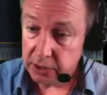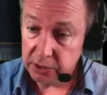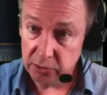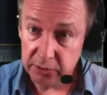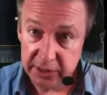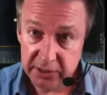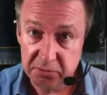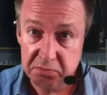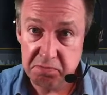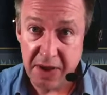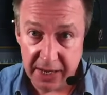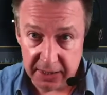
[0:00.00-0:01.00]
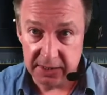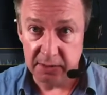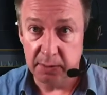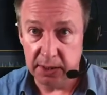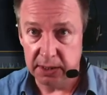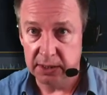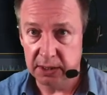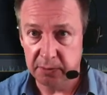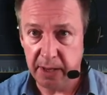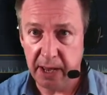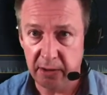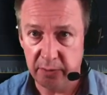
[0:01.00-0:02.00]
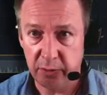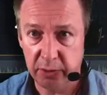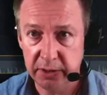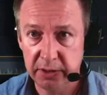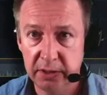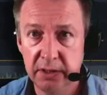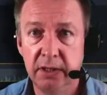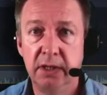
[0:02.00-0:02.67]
you'll need to maximize the PowerPoint